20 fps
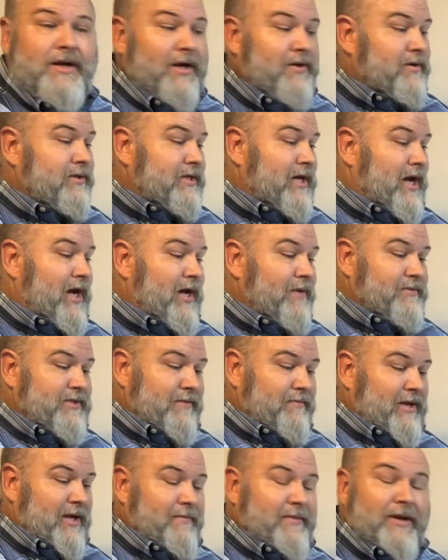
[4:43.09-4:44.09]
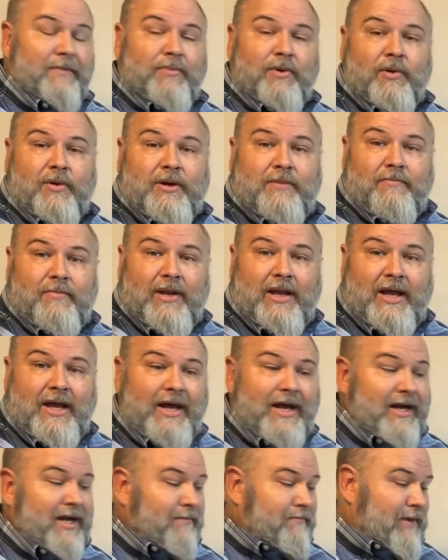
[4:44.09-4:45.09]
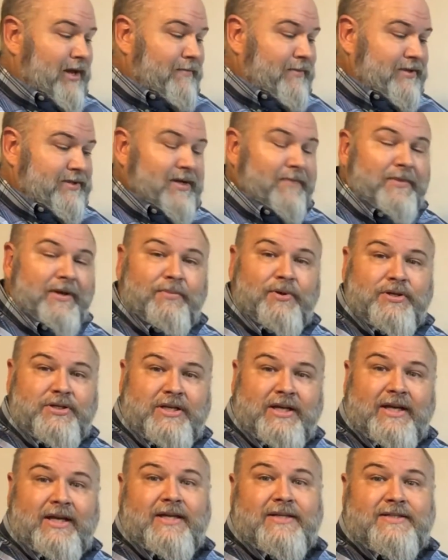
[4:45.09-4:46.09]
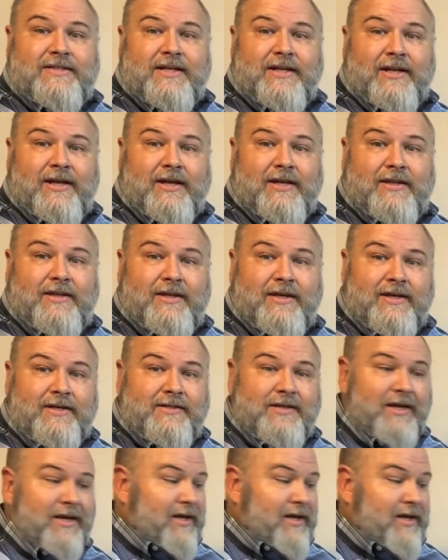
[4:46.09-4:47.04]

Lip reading: Other times it may be a broken blade, it may be something pushed against it like this.